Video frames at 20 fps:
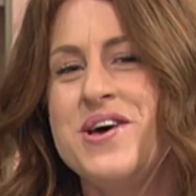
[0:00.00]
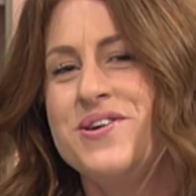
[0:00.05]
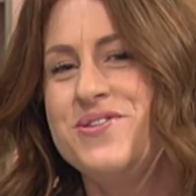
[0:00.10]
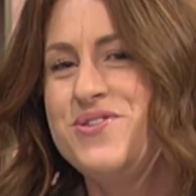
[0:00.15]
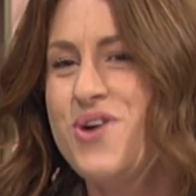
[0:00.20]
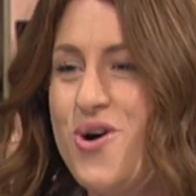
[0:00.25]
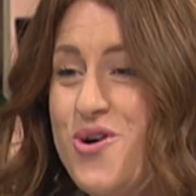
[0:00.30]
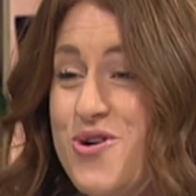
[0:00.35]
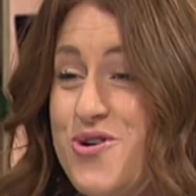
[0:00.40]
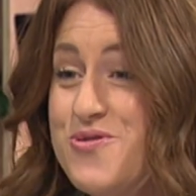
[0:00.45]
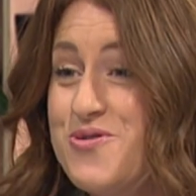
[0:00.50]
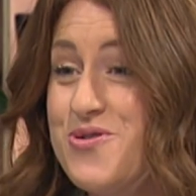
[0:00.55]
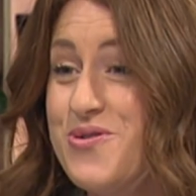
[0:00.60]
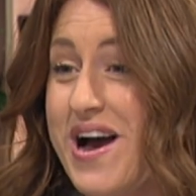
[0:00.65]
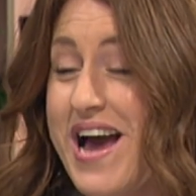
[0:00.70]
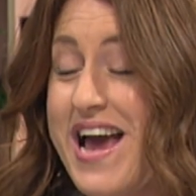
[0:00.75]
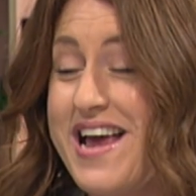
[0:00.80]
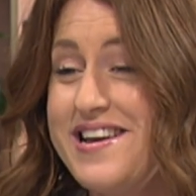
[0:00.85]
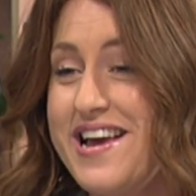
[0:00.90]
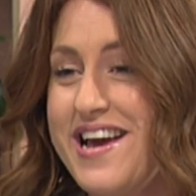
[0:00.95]
no,
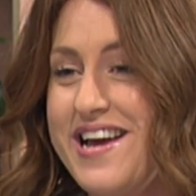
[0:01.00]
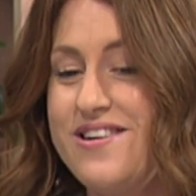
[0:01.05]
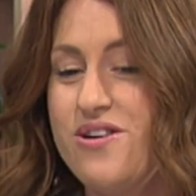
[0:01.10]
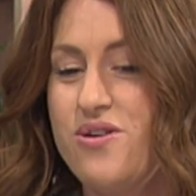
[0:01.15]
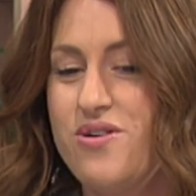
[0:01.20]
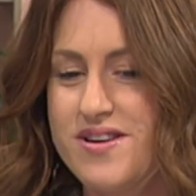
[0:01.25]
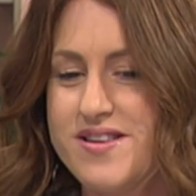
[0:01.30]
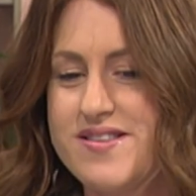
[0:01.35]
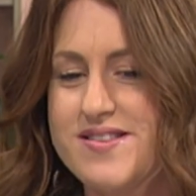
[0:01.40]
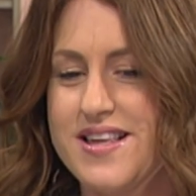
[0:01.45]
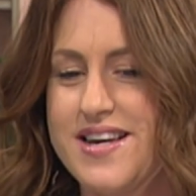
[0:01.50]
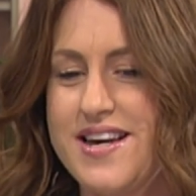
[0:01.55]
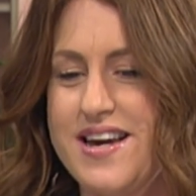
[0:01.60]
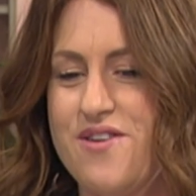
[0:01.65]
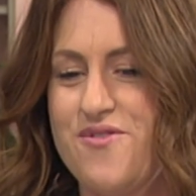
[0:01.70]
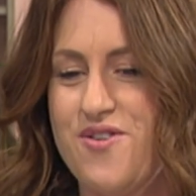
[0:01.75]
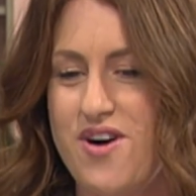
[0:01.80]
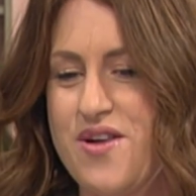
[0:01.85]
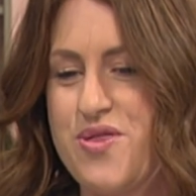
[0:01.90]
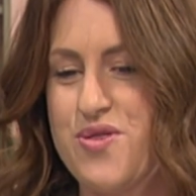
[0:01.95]
and honestly,
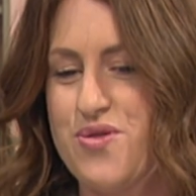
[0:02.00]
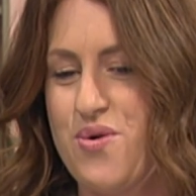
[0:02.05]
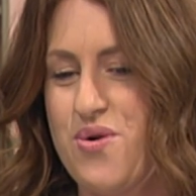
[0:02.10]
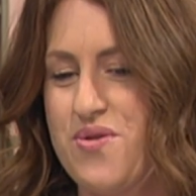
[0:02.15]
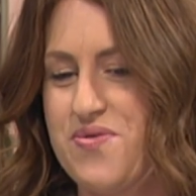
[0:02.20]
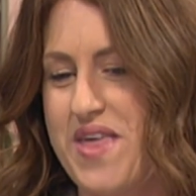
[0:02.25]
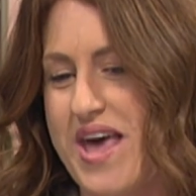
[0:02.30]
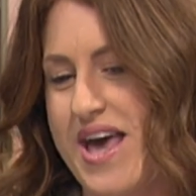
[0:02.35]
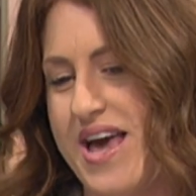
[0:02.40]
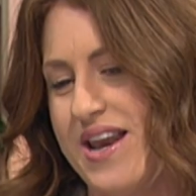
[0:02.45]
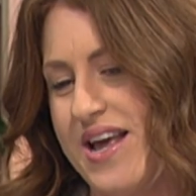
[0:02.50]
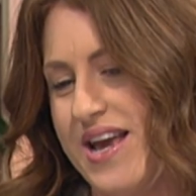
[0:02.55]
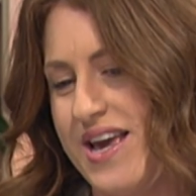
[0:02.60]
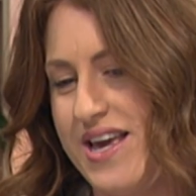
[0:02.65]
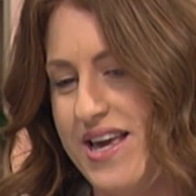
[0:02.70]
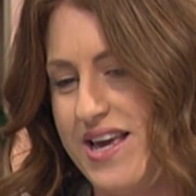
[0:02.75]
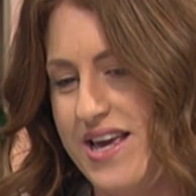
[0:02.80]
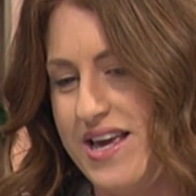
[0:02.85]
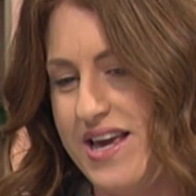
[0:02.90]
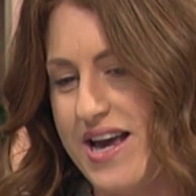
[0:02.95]
if I thought that
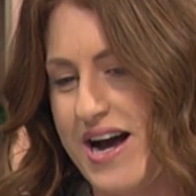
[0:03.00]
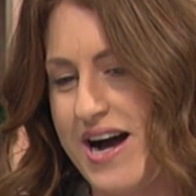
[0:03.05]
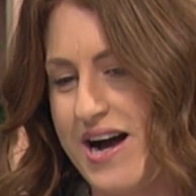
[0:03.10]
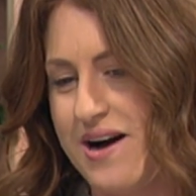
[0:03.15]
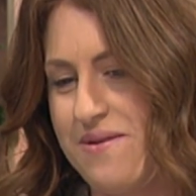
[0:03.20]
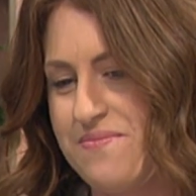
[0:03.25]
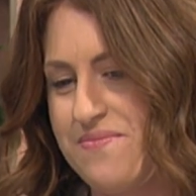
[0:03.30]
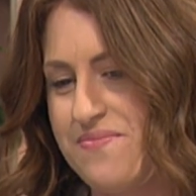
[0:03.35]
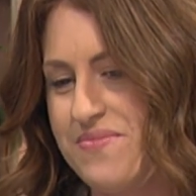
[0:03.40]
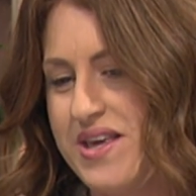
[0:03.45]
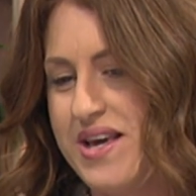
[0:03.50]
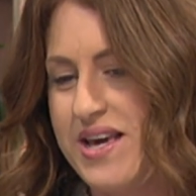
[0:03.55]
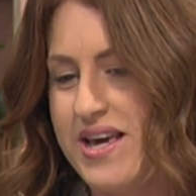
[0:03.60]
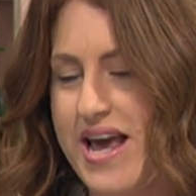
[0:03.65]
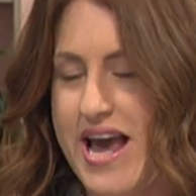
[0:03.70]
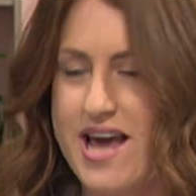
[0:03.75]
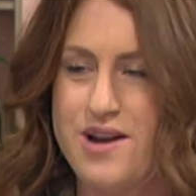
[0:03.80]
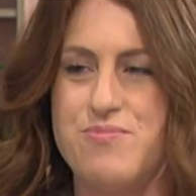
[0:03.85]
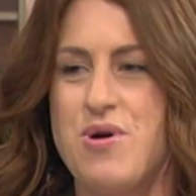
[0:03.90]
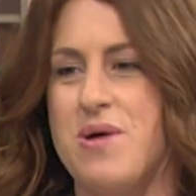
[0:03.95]
he um,
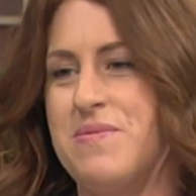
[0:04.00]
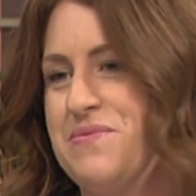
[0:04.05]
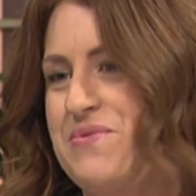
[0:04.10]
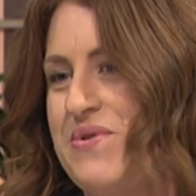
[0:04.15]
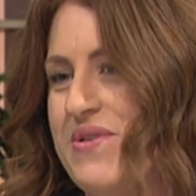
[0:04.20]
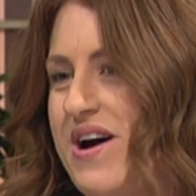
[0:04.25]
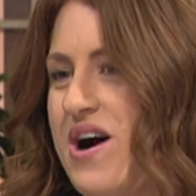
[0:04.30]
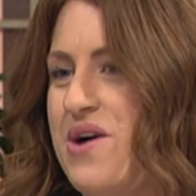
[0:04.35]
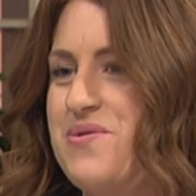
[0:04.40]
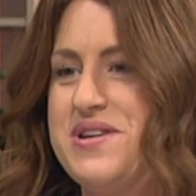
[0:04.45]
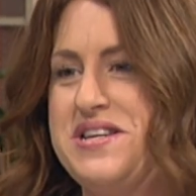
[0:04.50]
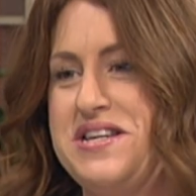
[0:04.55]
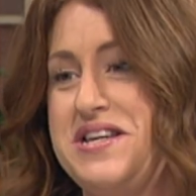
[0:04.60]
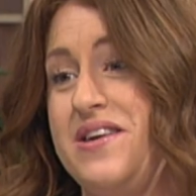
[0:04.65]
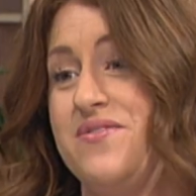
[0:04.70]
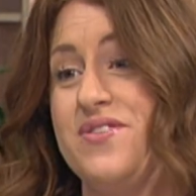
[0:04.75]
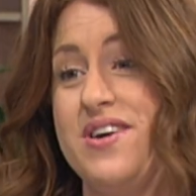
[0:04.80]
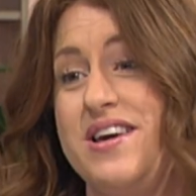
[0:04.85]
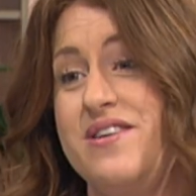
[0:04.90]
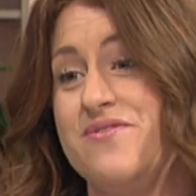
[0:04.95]
had a problem with it, I would
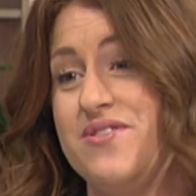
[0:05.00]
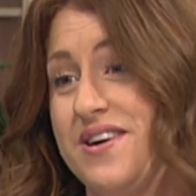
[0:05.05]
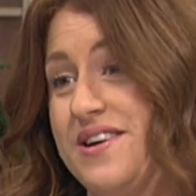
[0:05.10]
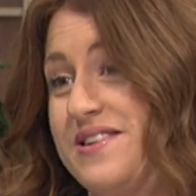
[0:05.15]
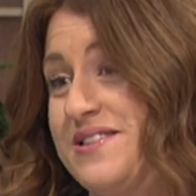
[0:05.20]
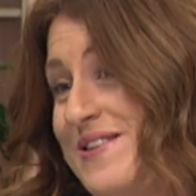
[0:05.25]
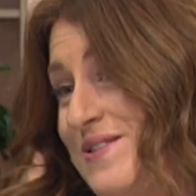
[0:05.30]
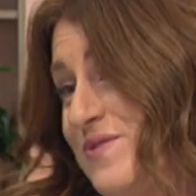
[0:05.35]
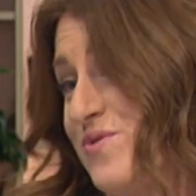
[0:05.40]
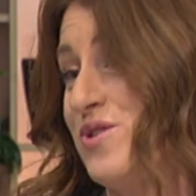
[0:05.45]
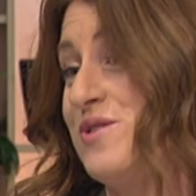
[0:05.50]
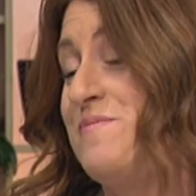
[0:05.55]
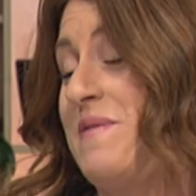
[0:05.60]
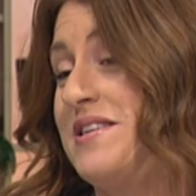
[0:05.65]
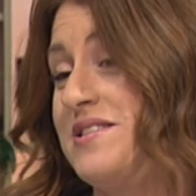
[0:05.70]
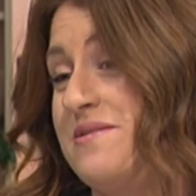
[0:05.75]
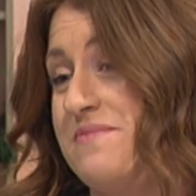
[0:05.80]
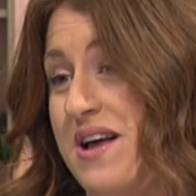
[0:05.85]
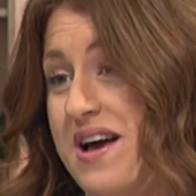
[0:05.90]
never ever disrespect him